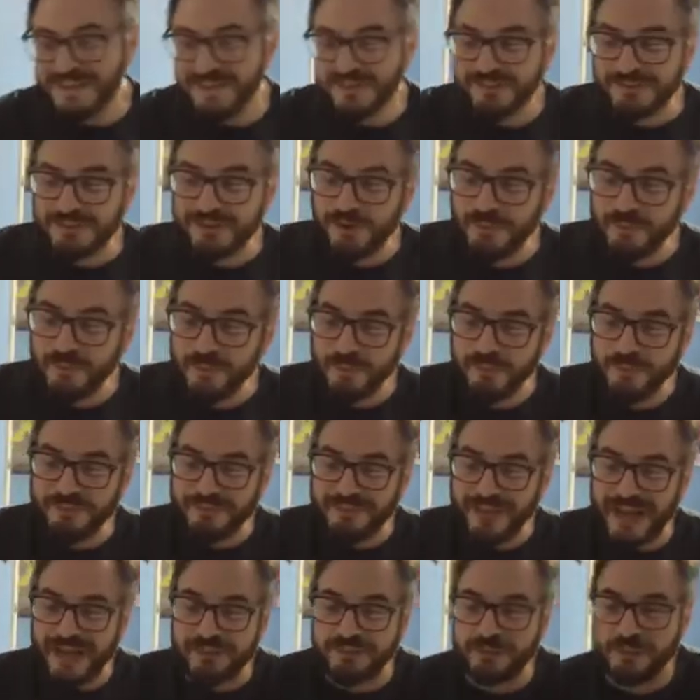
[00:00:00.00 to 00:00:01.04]
So
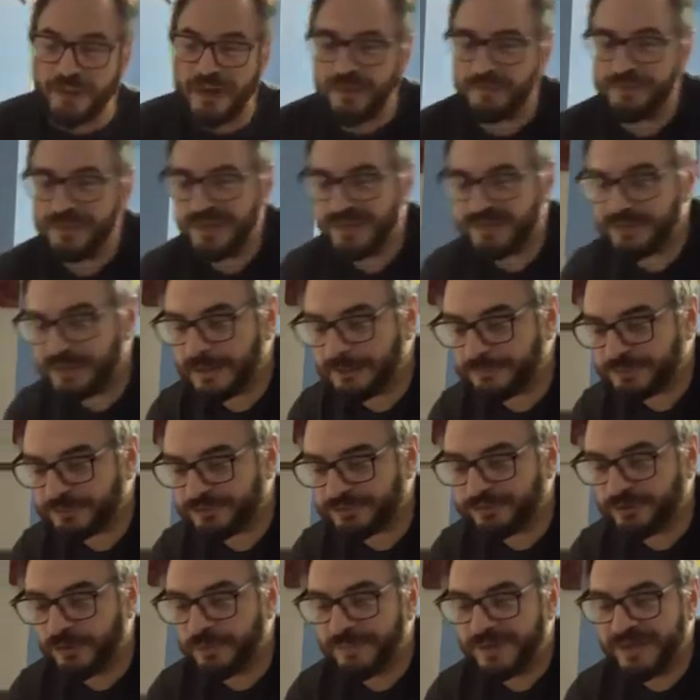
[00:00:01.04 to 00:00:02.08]
that's why we ended up with
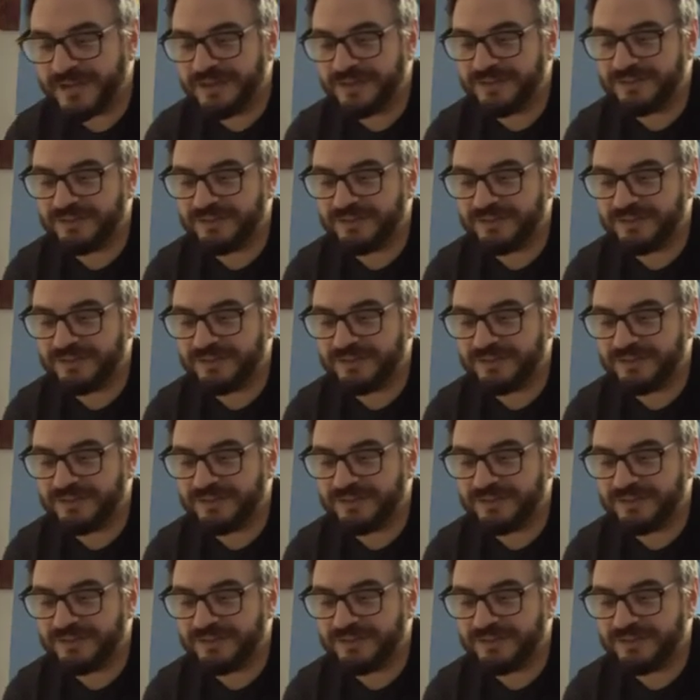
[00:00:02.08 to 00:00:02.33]
so many